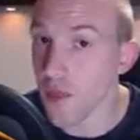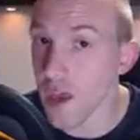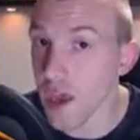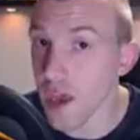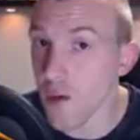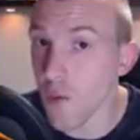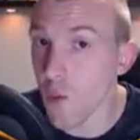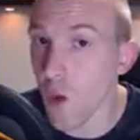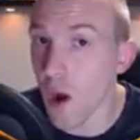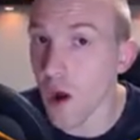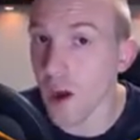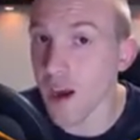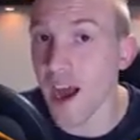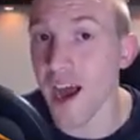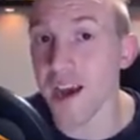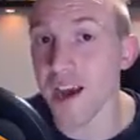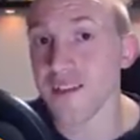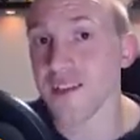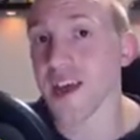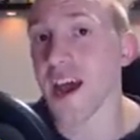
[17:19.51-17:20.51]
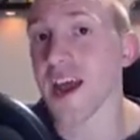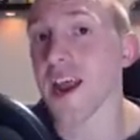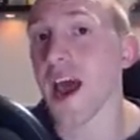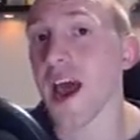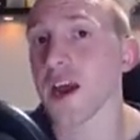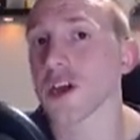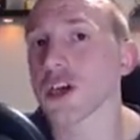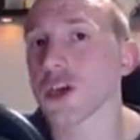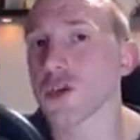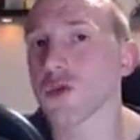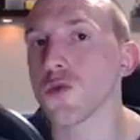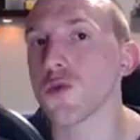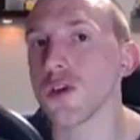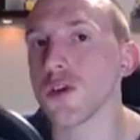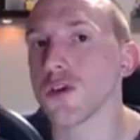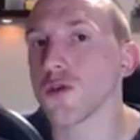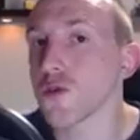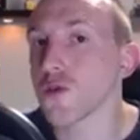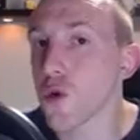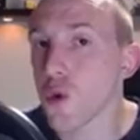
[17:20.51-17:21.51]
There you are, guys. That has
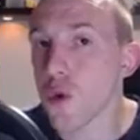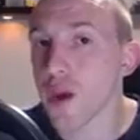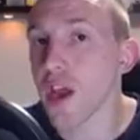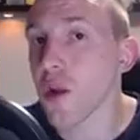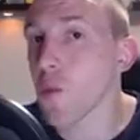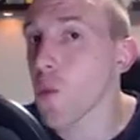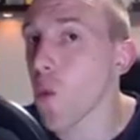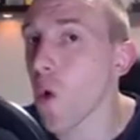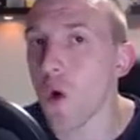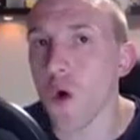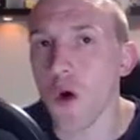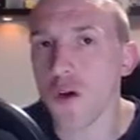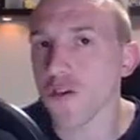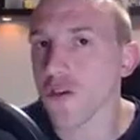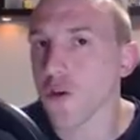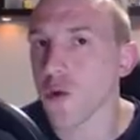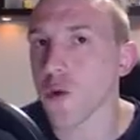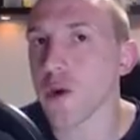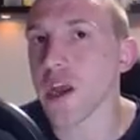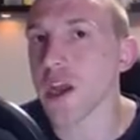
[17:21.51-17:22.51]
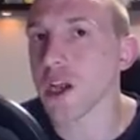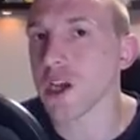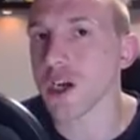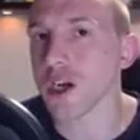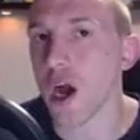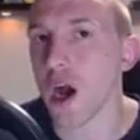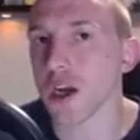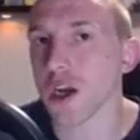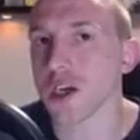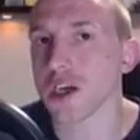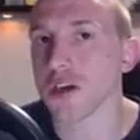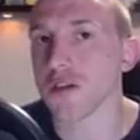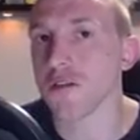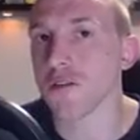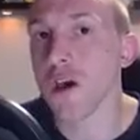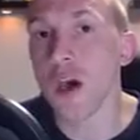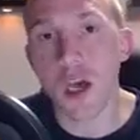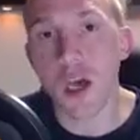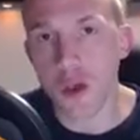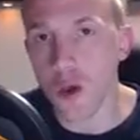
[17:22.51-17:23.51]
shown you Queen walks, Queen charges.